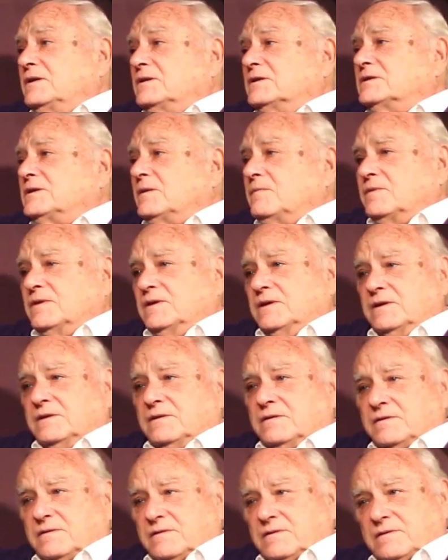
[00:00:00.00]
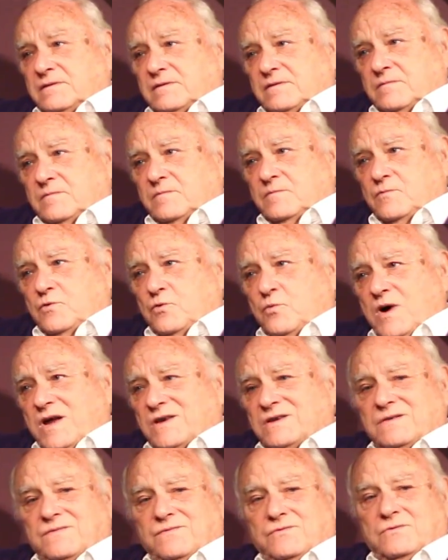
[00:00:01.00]
into something more
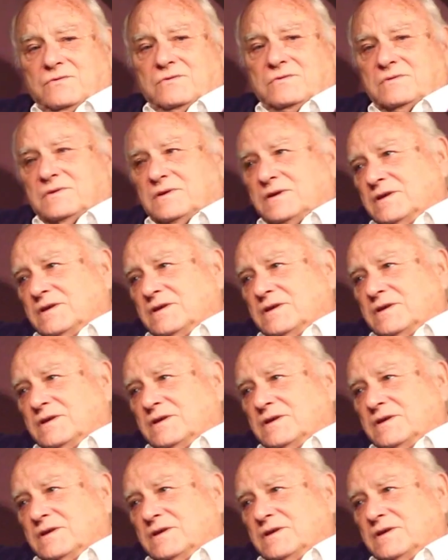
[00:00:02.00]
wonderful.